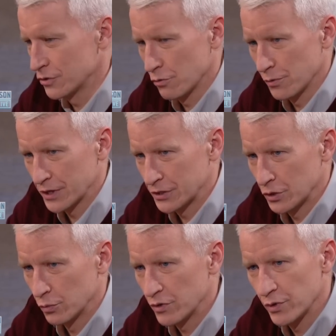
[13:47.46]
to know what we could
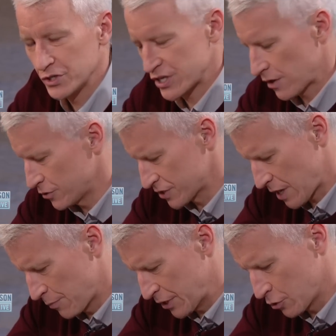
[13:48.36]
do. We reached out. There's a
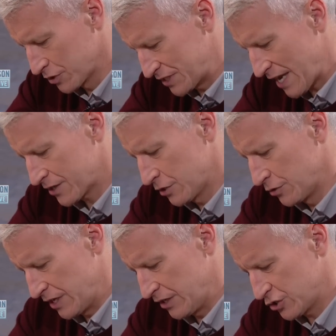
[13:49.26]
company called Techno
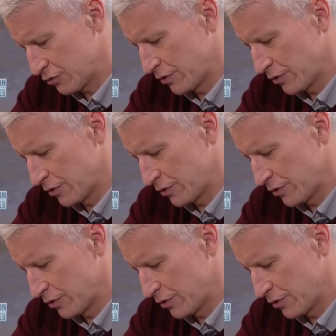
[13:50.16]
Niche.